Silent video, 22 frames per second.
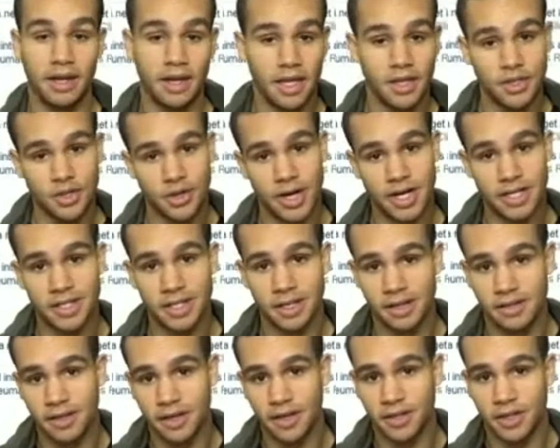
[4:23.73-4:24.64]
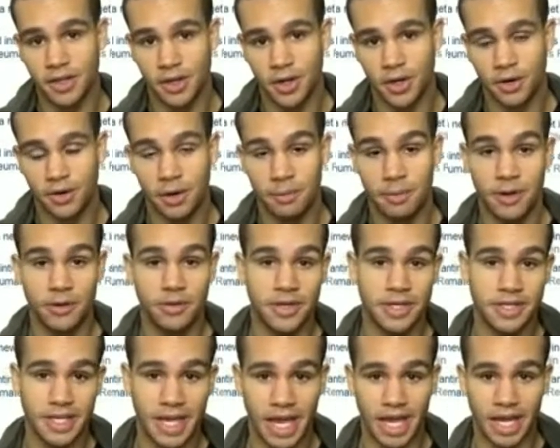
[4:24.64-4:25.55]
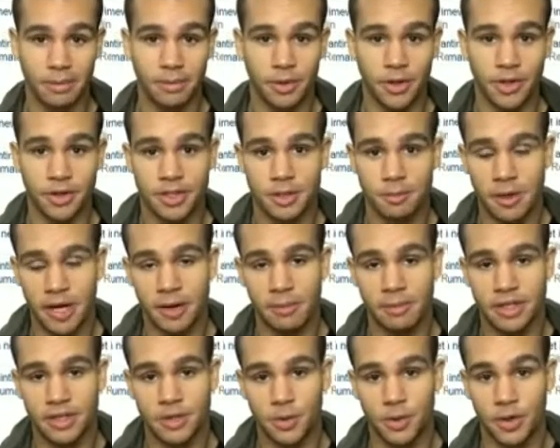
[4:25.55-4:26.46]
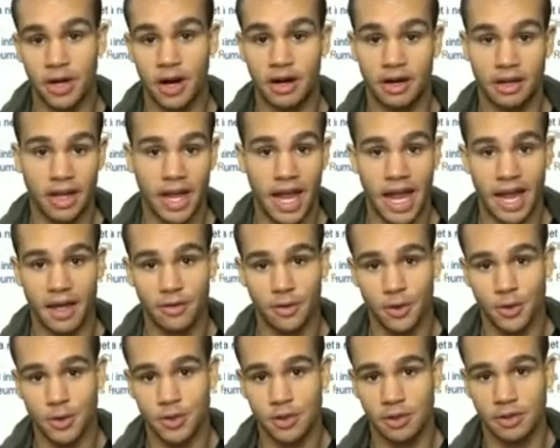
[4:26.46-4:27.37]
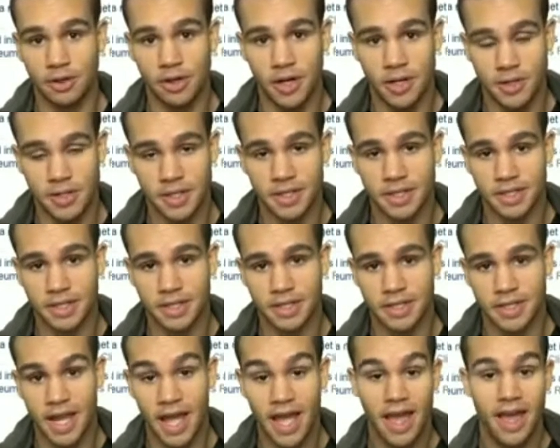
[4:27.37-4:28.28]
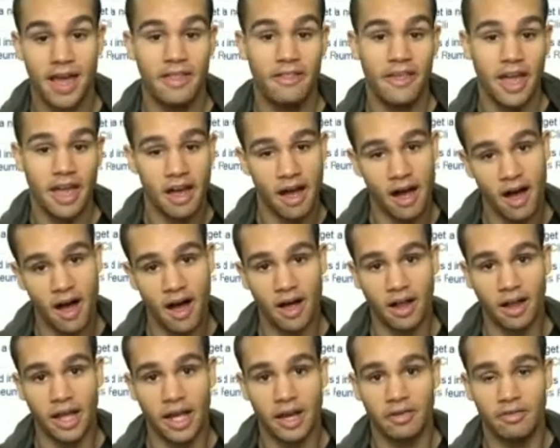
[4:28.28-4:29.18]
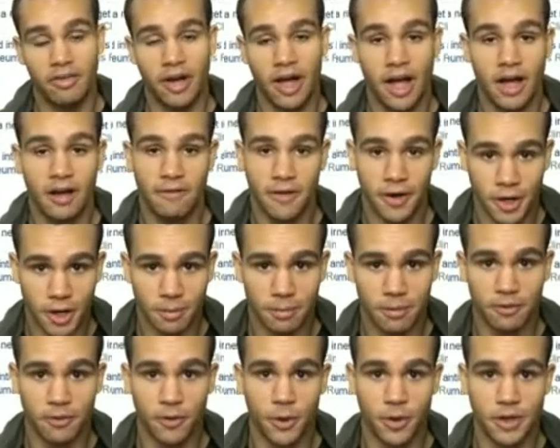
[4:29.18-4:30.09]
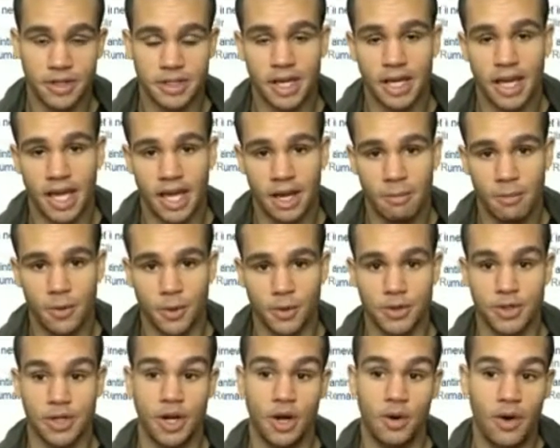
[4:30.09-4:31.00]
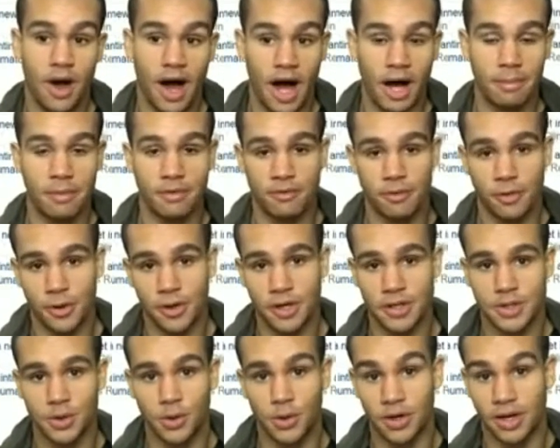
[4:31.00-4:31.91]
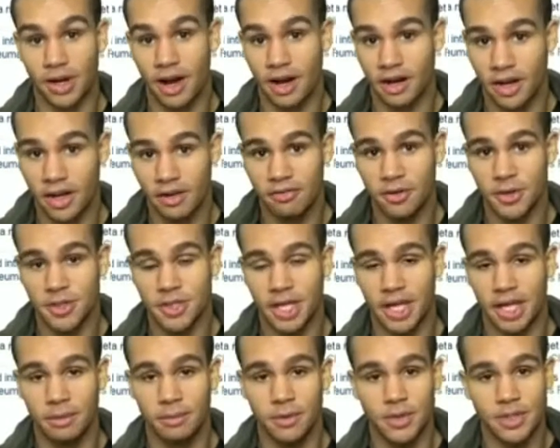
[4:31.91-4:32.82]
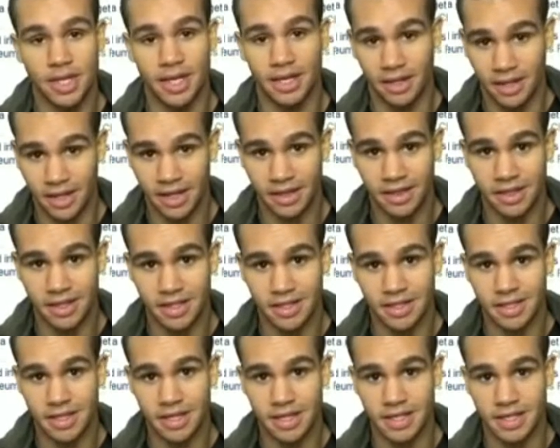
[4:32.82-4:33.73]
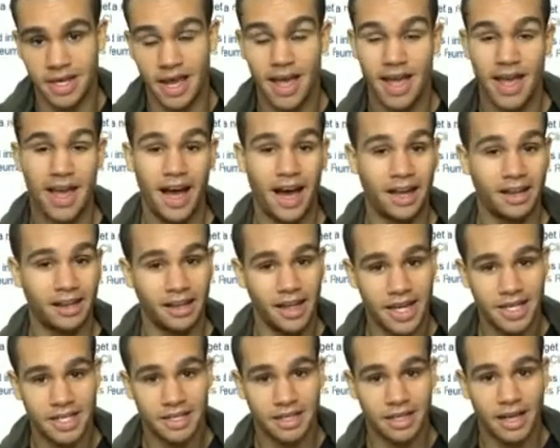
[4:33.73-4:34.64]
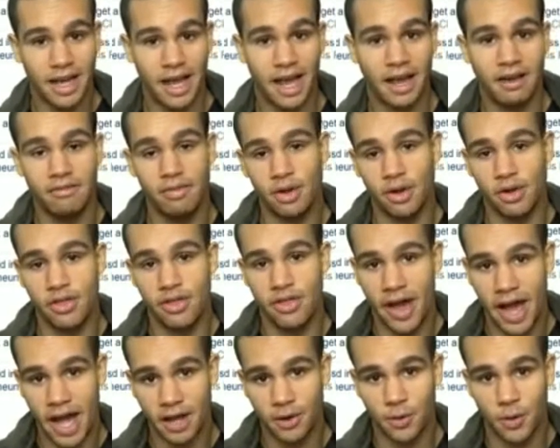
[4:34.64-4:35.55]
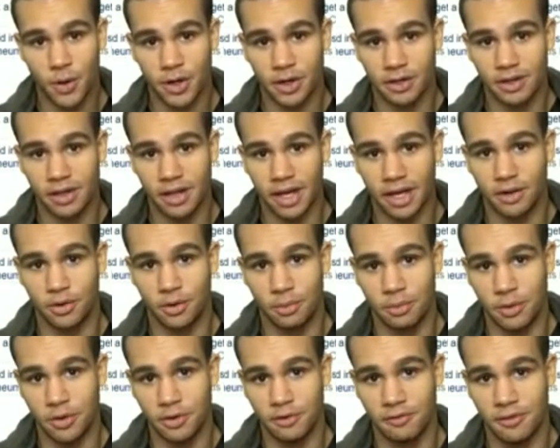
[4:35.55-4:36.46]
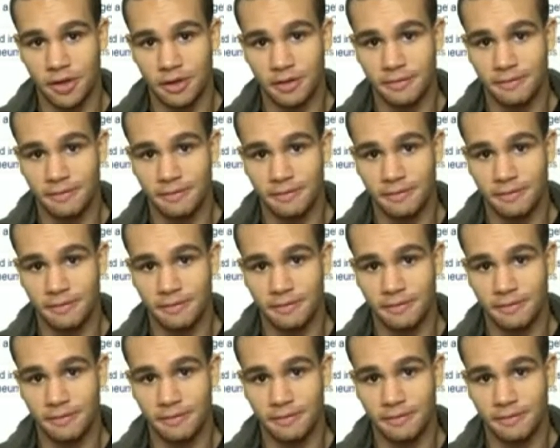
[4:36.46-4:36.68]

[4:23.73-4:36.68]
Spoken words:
An interesting thing to note about these animal experiments regarding atherosclerosis is they all involve herbivorous animals. No omnivorous or carnivorous animals can get the disease unless they have their thyroid gland removed.